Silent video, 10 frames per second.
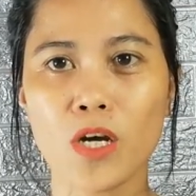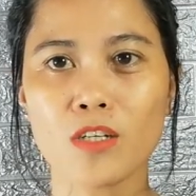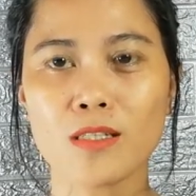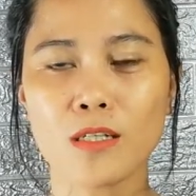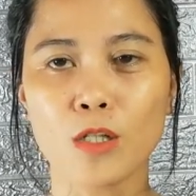are
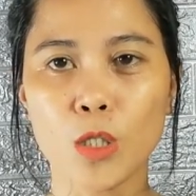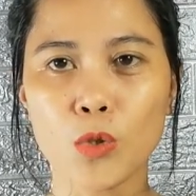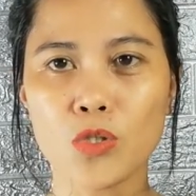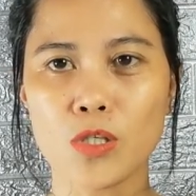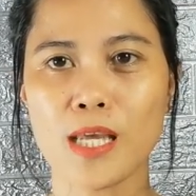still
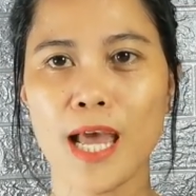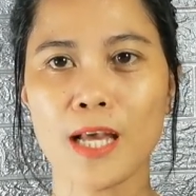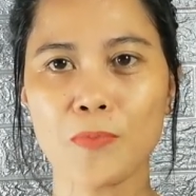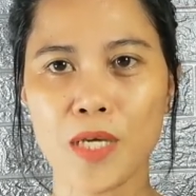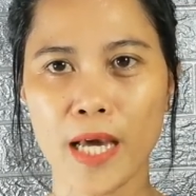glued to the
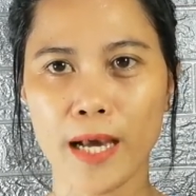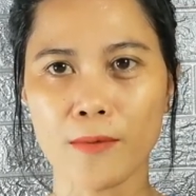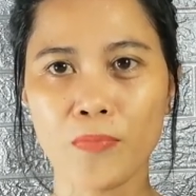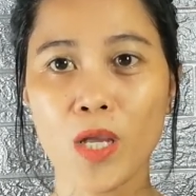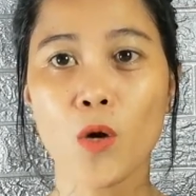APA.
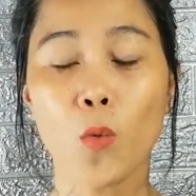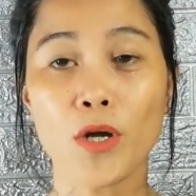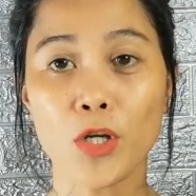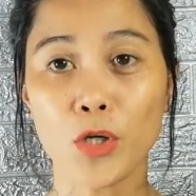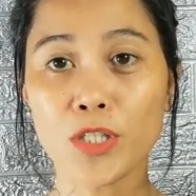What
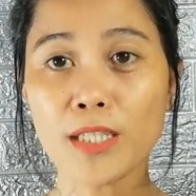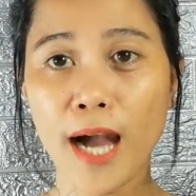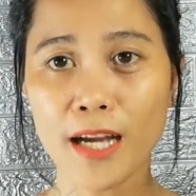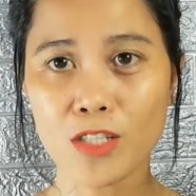you learn in high